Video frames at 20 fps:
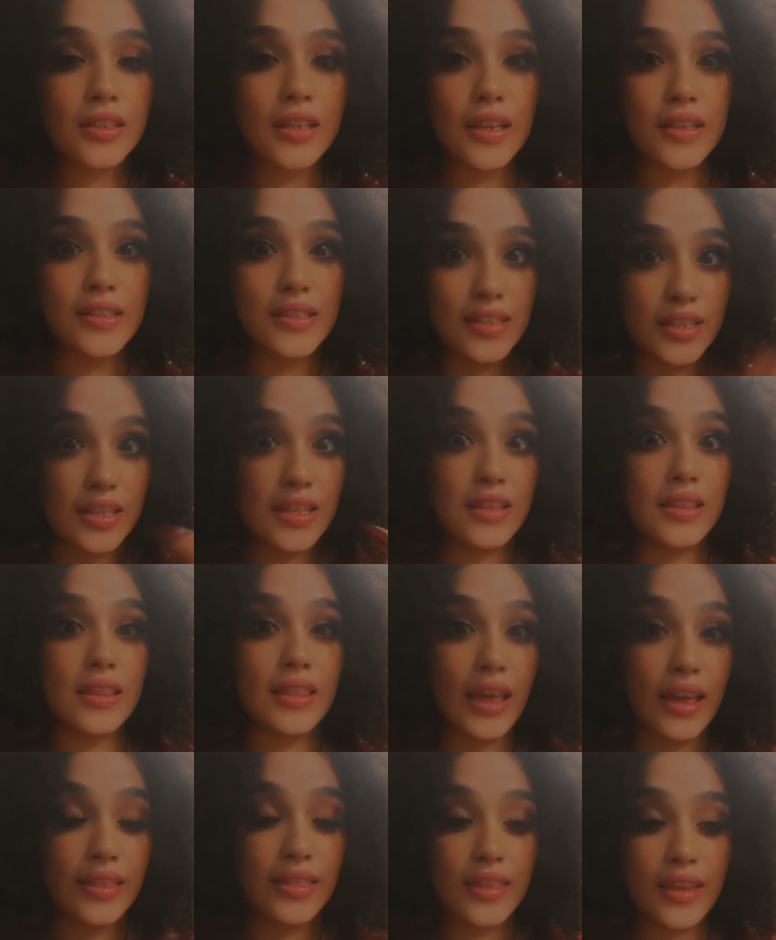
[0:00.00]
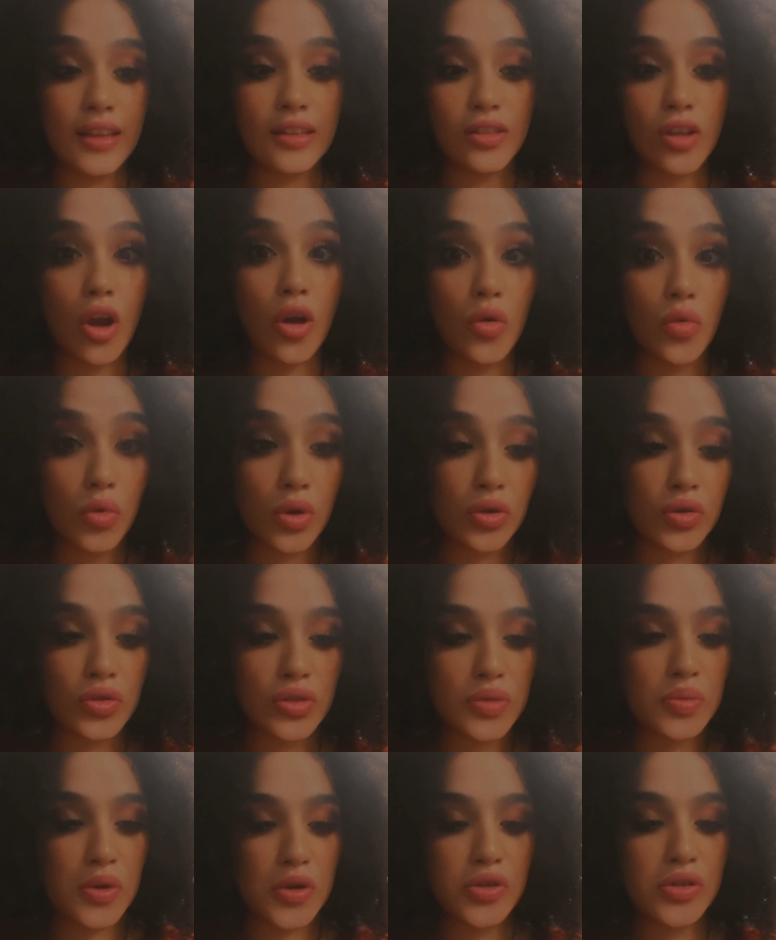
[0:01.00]
and see that things are real
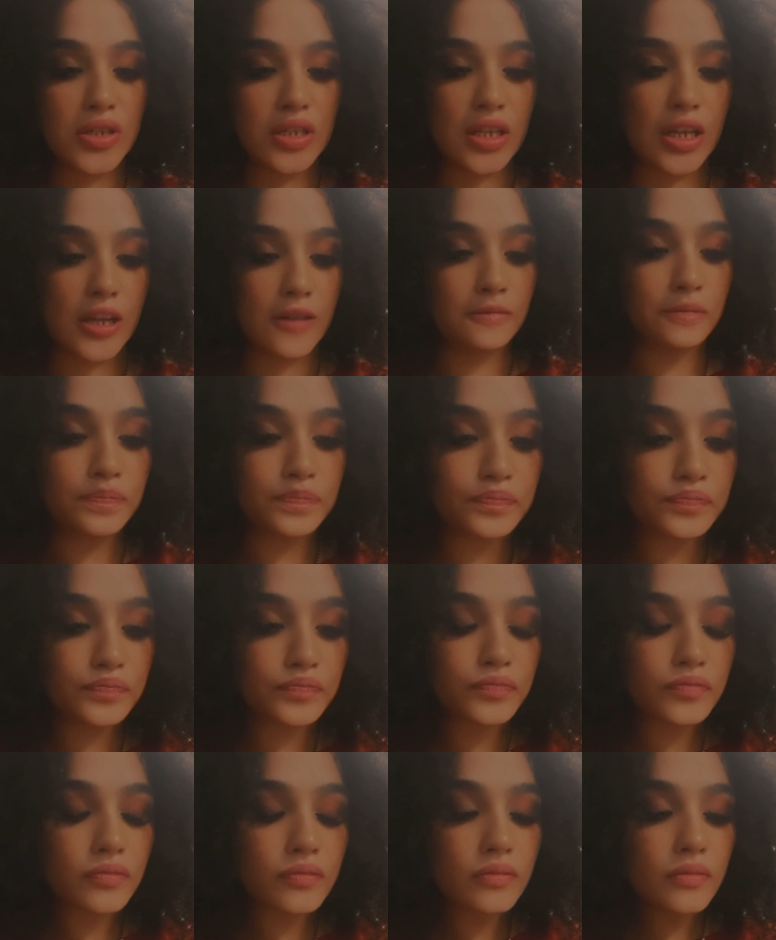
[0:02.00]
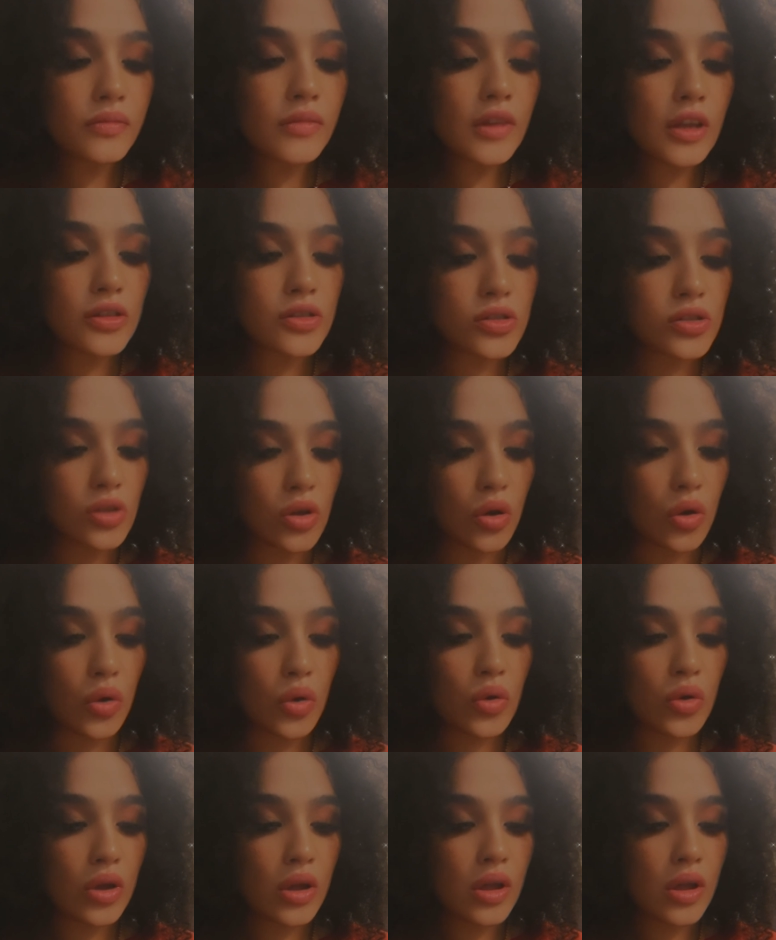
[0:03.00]
spiritually. So